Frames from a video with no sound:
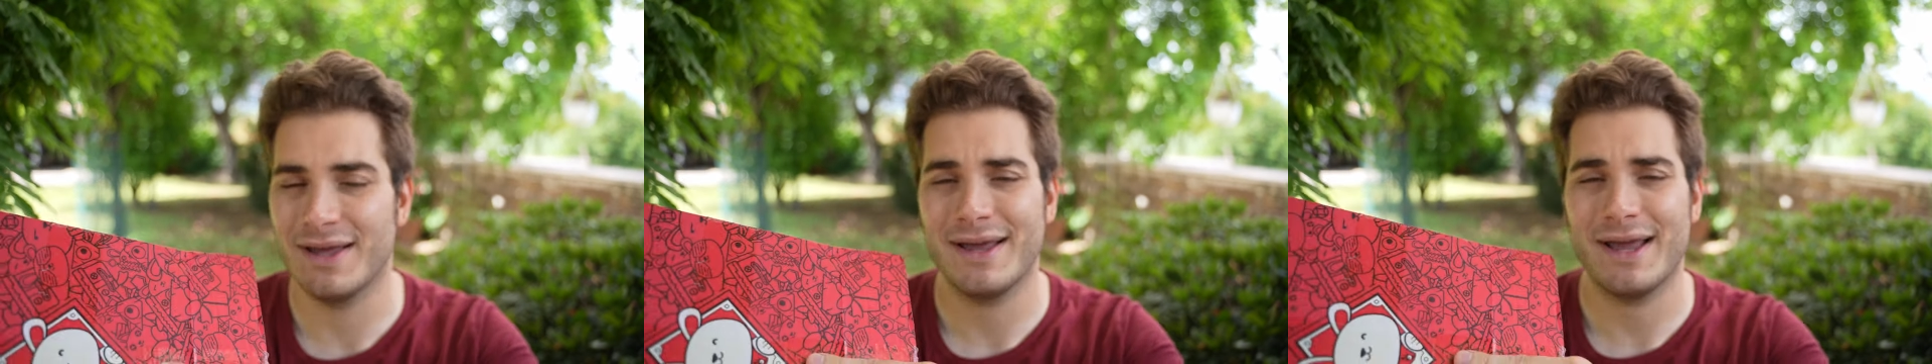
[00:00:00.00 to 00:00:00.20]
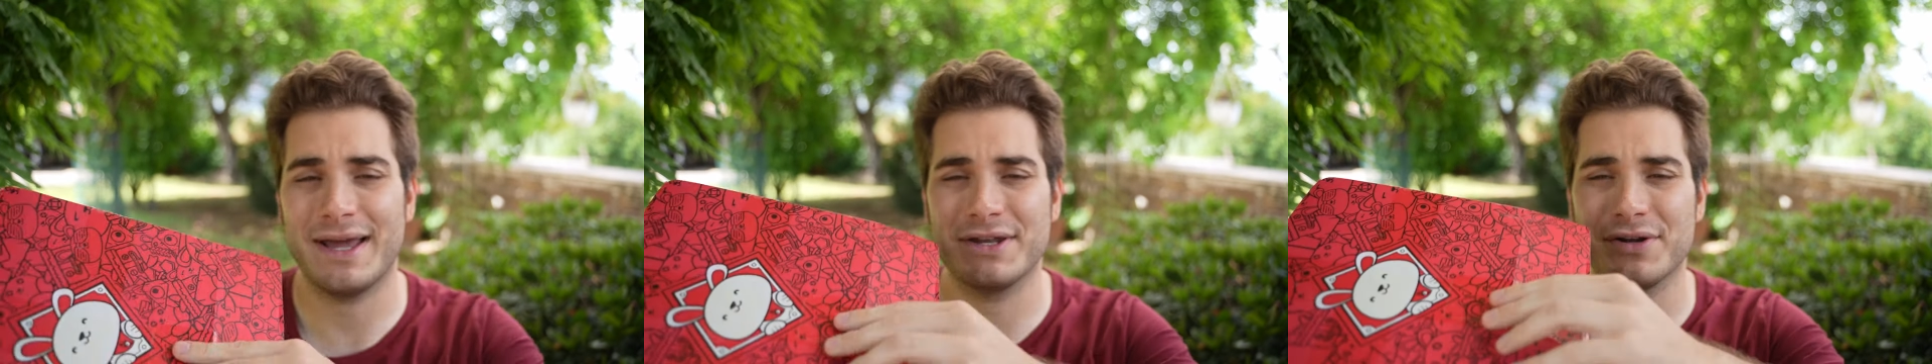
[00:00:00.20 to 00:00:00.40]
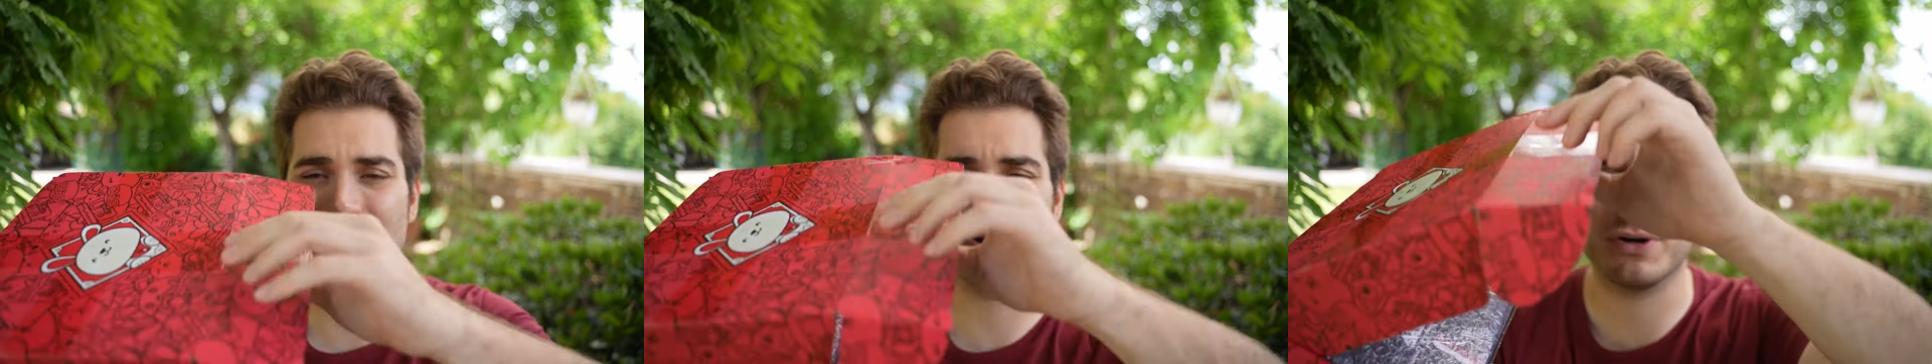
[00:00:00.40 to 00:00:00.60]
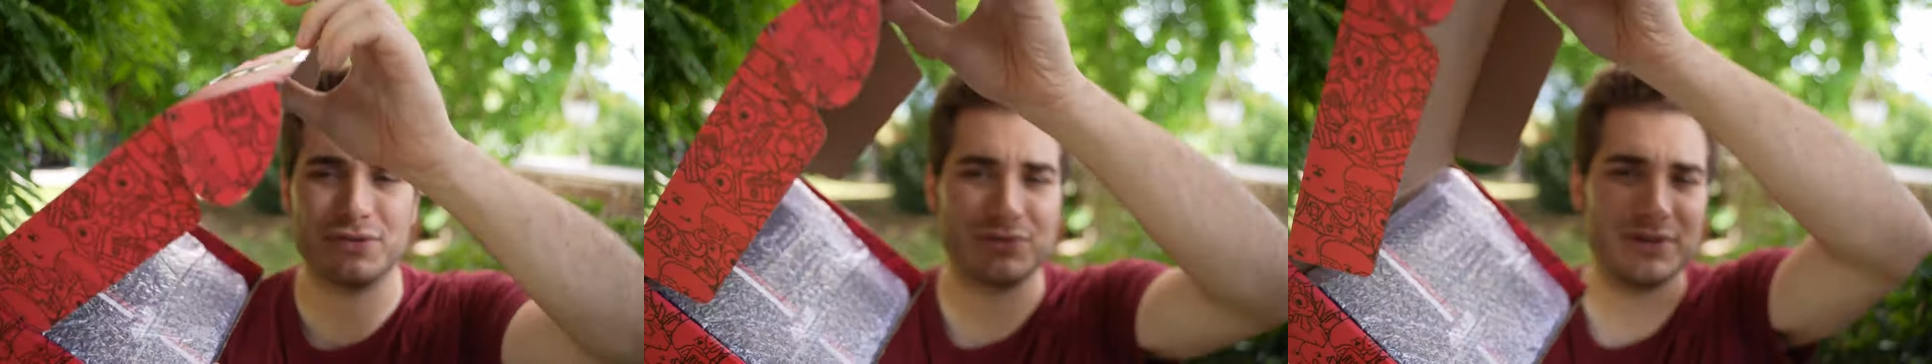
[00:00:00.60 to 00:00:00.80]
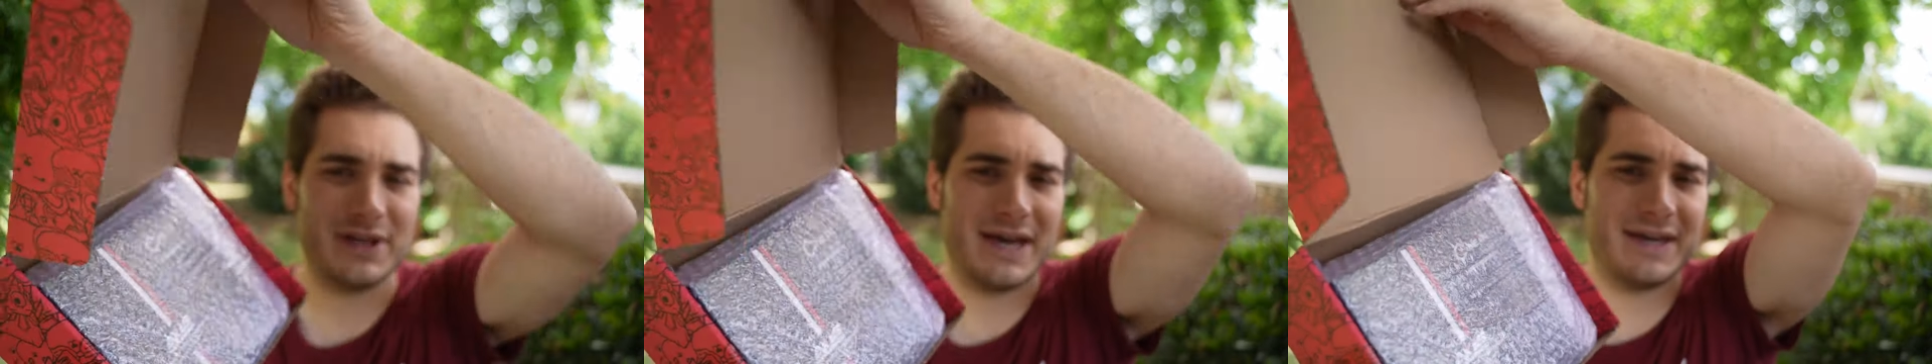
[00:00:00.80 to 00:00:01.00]
And you know,
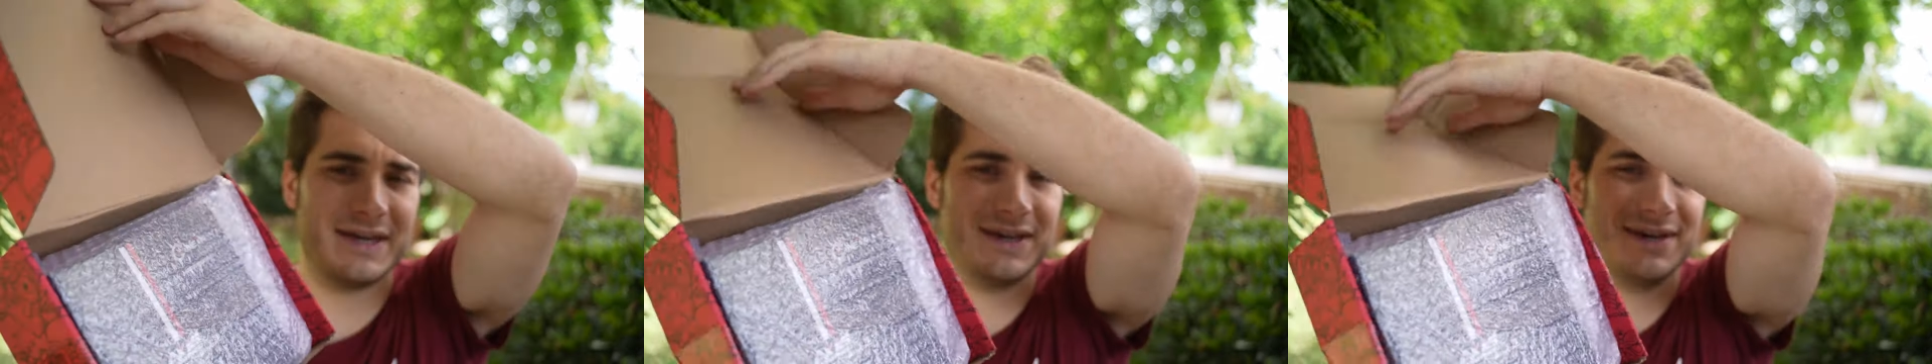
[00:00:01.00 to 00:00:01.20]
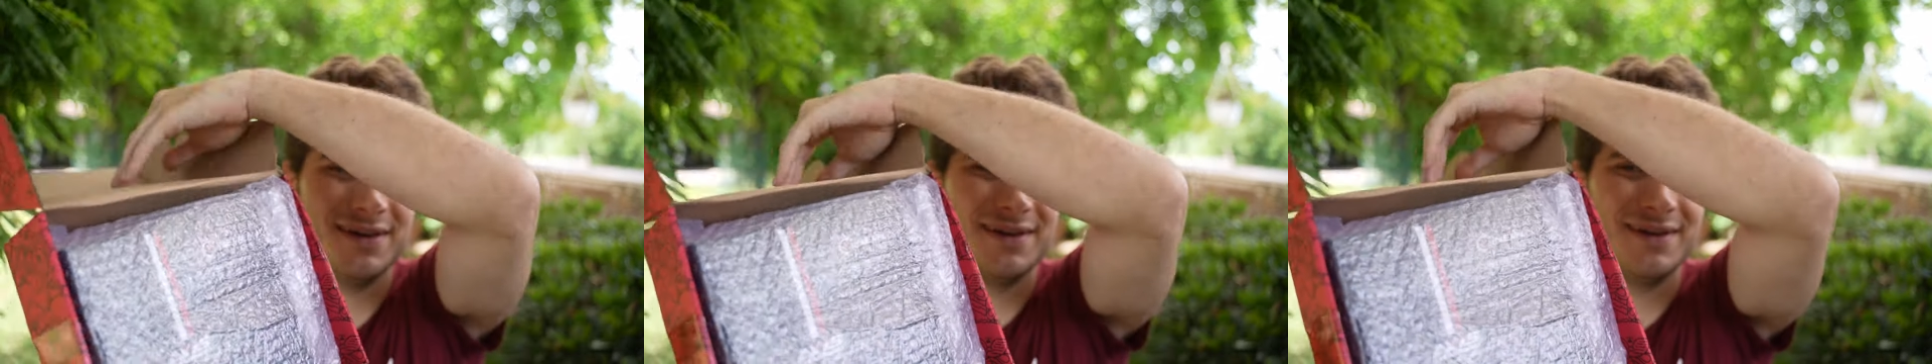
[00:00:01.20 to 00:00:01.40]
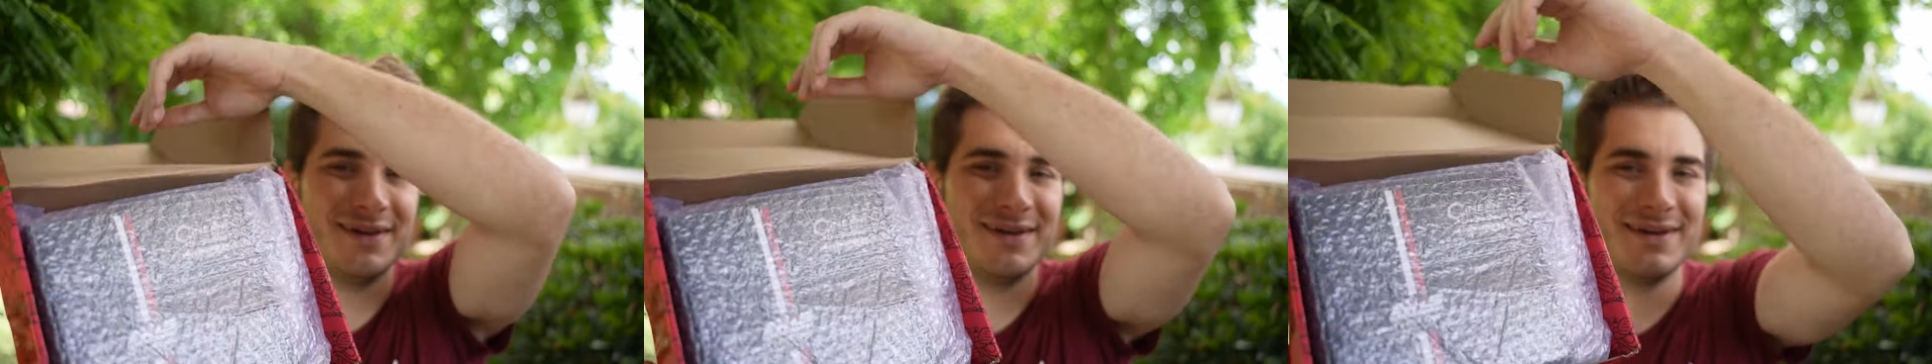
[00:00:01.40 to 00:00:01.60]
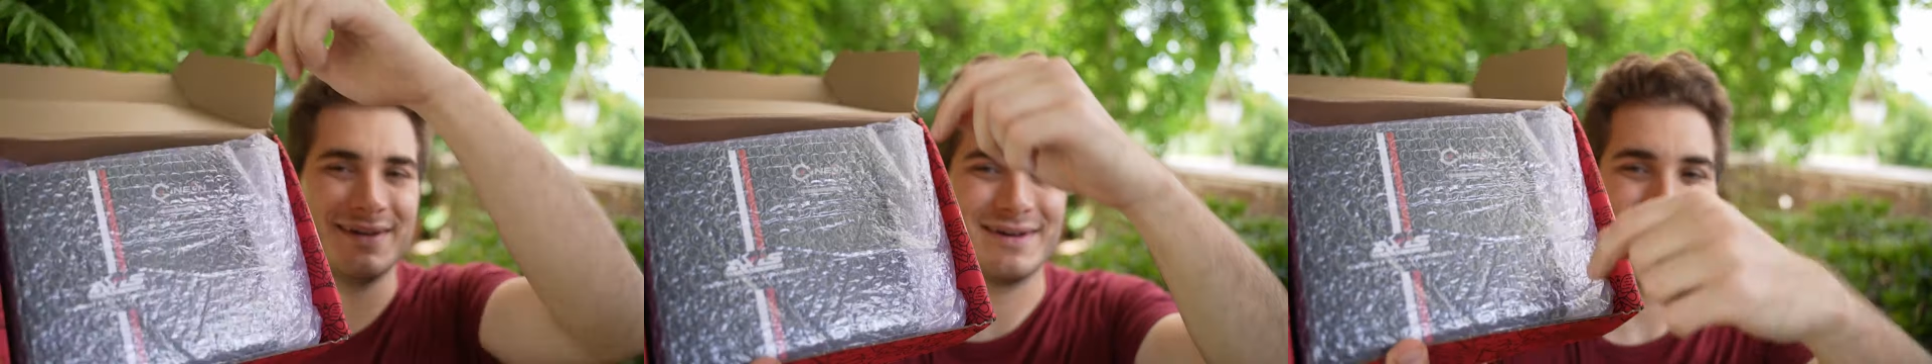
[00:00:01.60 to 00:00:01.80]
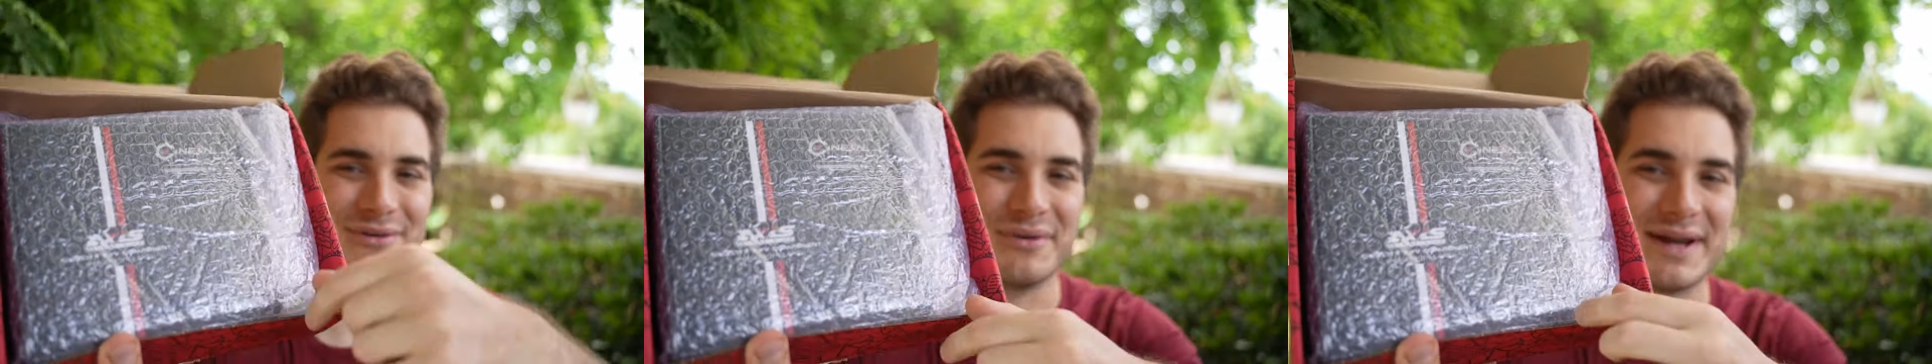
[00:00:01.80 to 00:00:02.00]
today
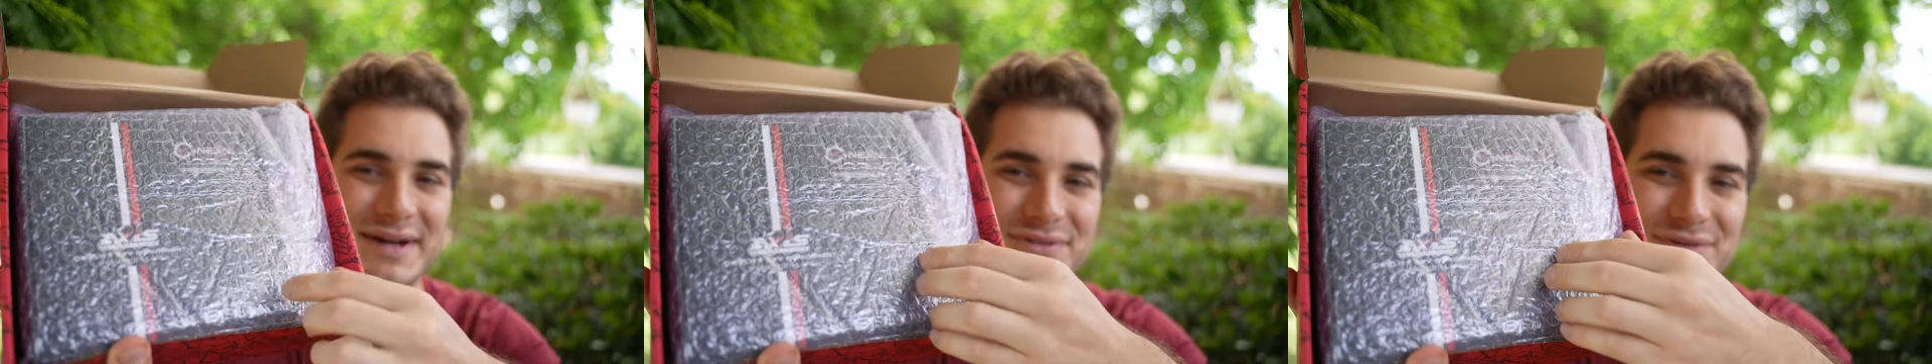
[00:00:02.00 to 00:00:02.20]
we are